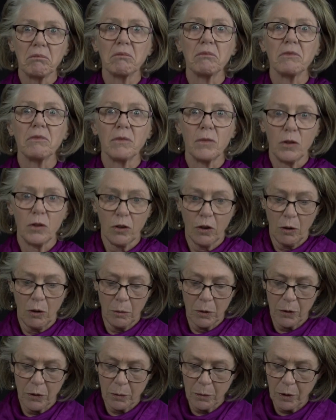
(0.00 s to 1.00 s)
And
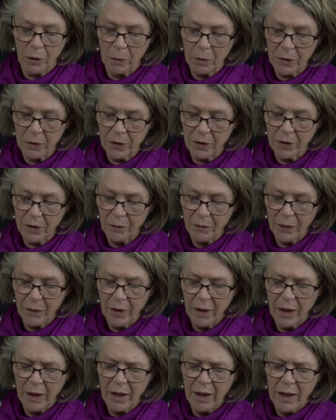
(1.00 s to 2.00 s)
Thomas promised.
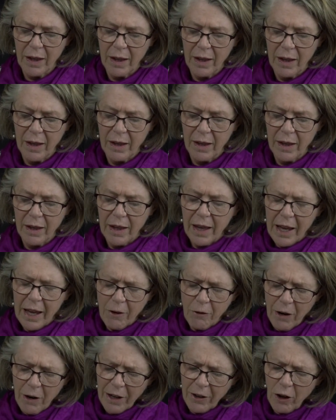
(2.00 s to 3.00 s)
He
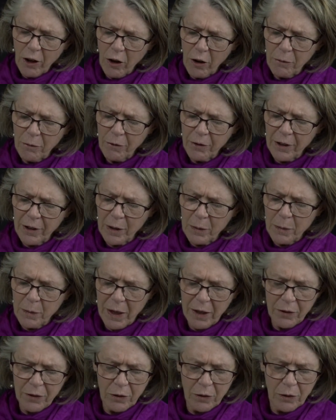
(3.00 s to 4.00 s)
ran home feeling
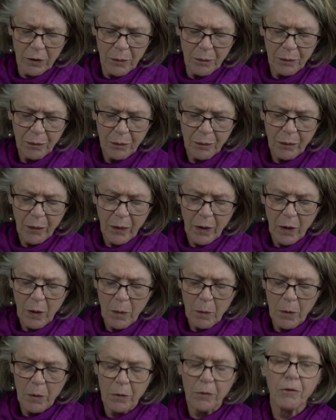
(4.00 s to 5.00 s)
puzzled,
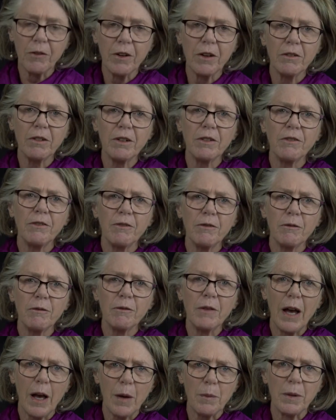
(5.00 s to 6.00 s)
but very
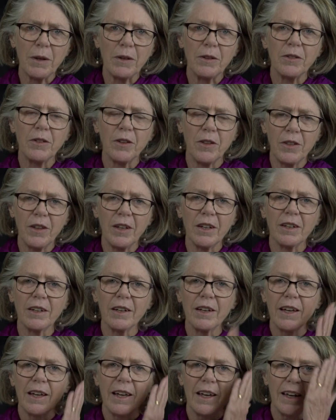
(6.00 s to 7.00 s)
happy to think
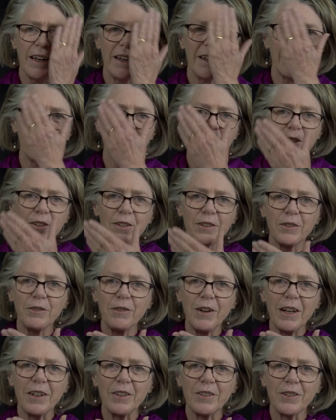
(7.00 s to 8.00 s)
he had got his
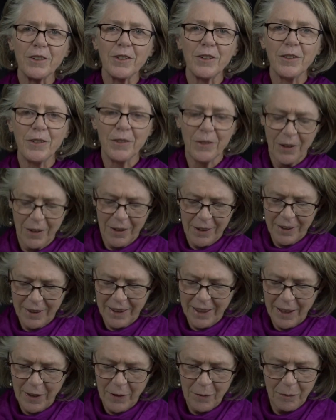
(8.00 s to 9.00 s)
face all right
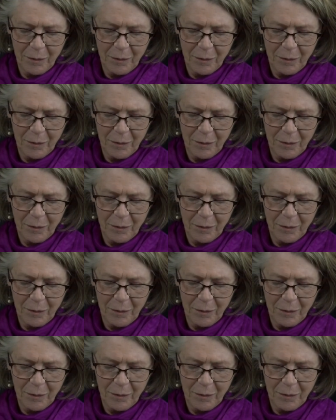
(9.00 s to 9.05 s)
again.